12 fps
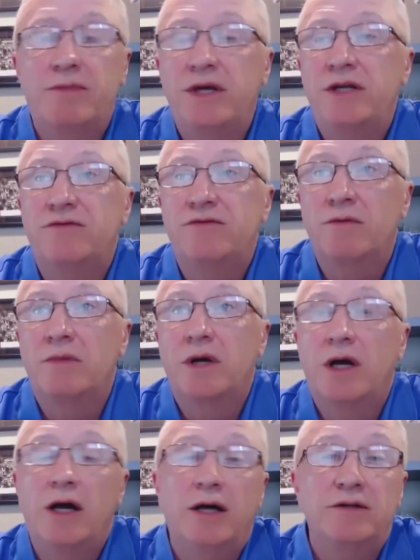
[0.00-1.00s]
beans from
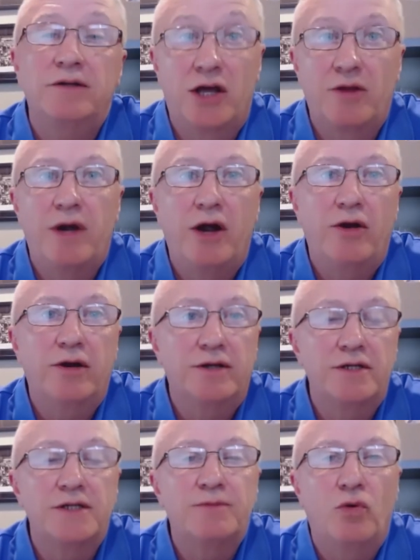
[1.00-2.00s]
South America at
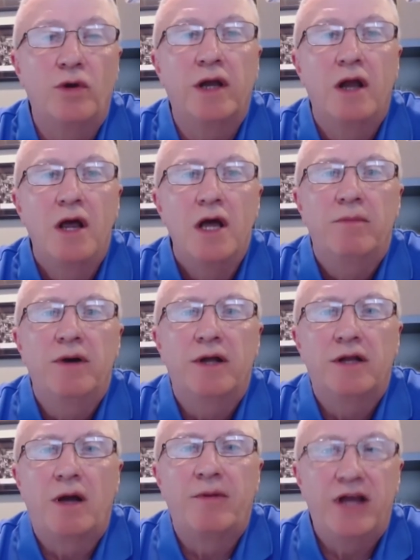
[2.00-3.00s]
this point.
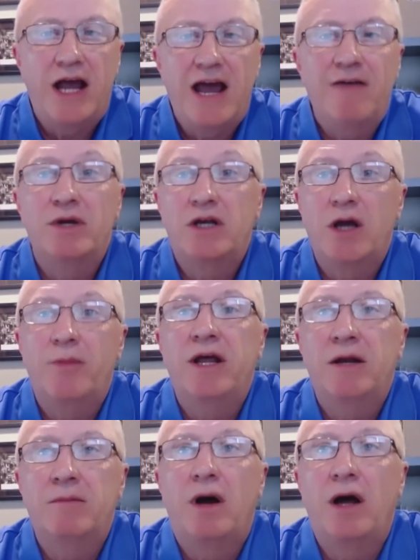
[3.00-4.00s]
But I mean, they have been
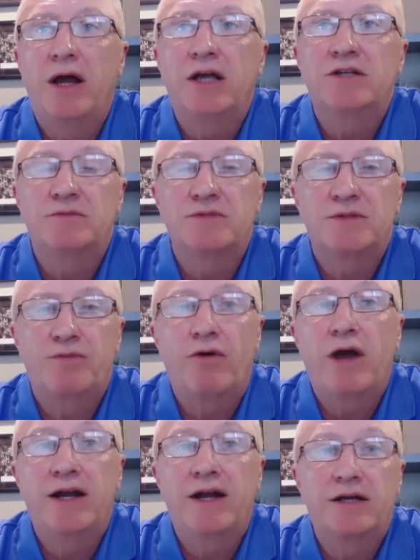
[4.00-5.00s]
coming in and buying some
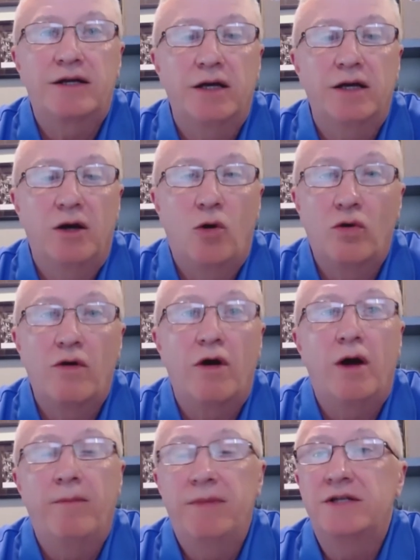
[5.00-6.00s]
sporadic old
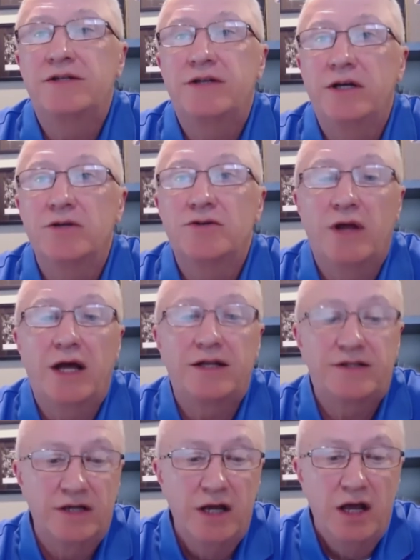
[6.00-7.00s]
crop bean sales. So
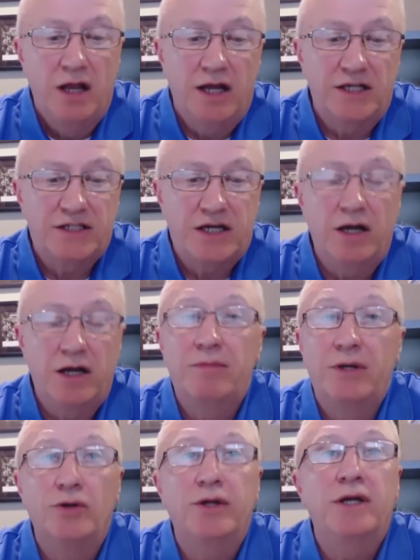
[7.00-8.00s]
that's kind of
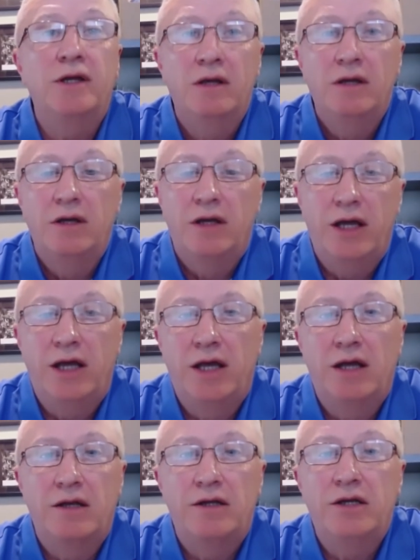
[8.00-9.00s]
building.
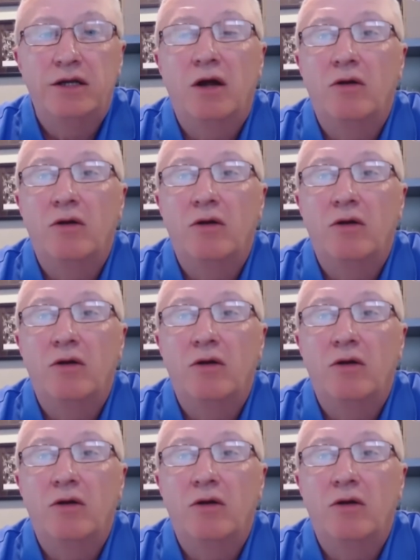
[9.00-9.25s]
And, you know,